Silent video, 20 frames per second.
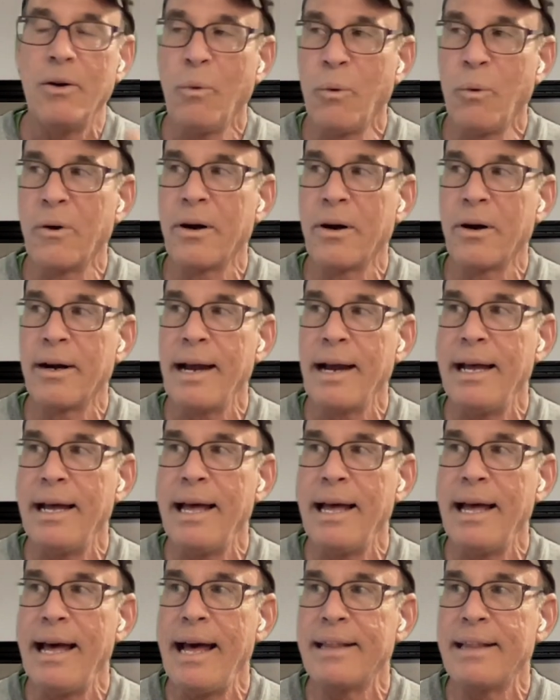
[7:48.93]
or
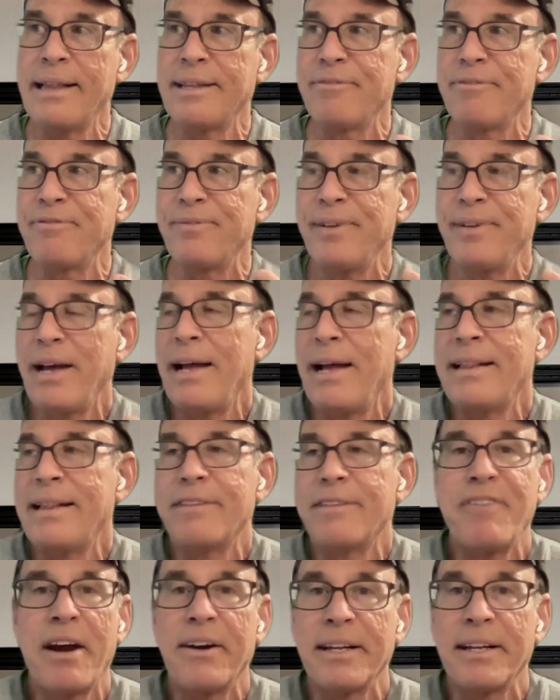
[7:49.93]
at
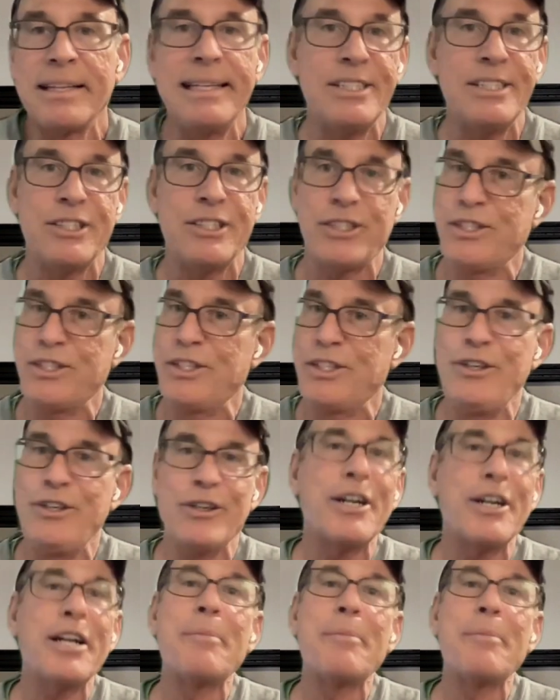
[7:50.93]
the very least,
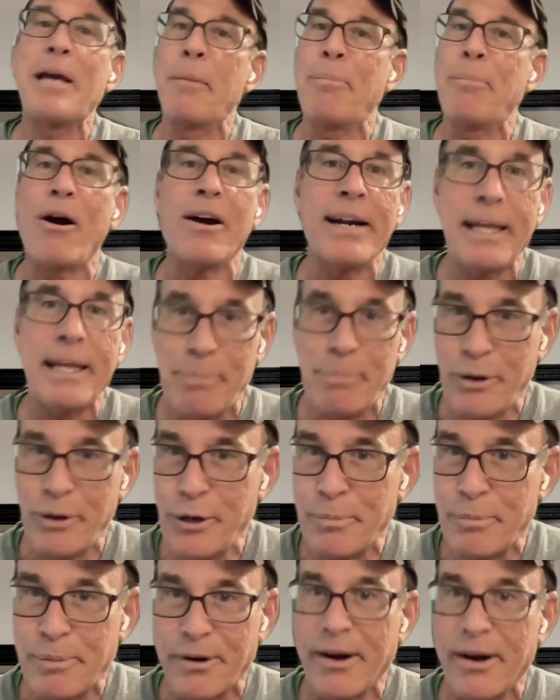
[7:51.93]
you're going to be a party
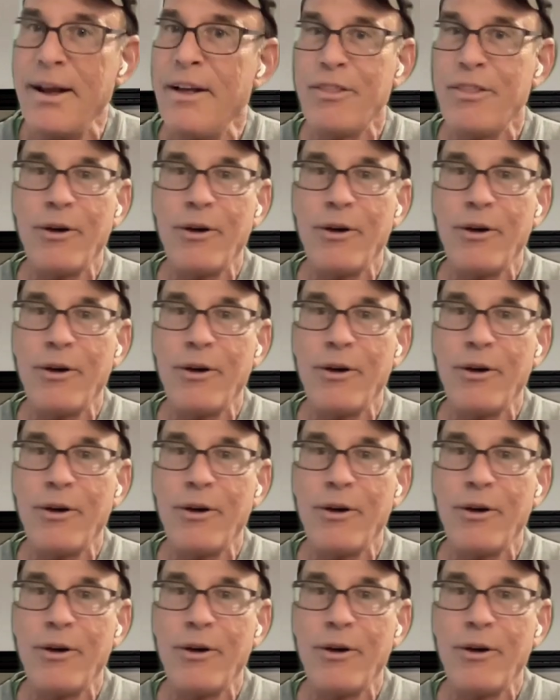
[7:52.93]
pooper.